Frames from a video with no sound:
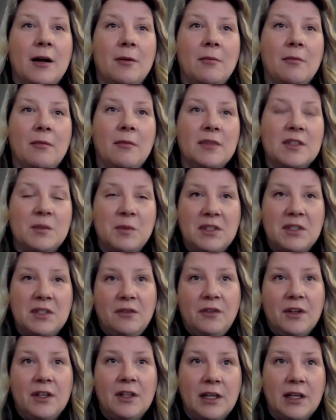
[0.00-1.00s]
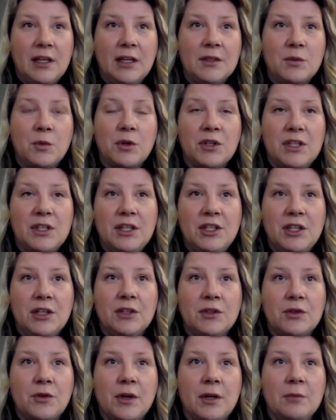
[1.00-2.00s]
specifically because we're teaching
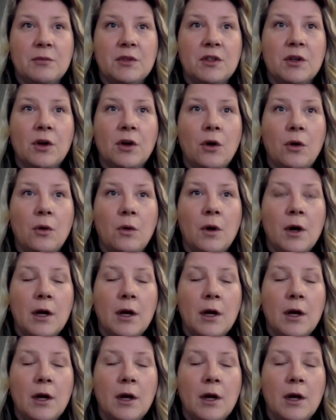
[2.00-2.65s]
stream. So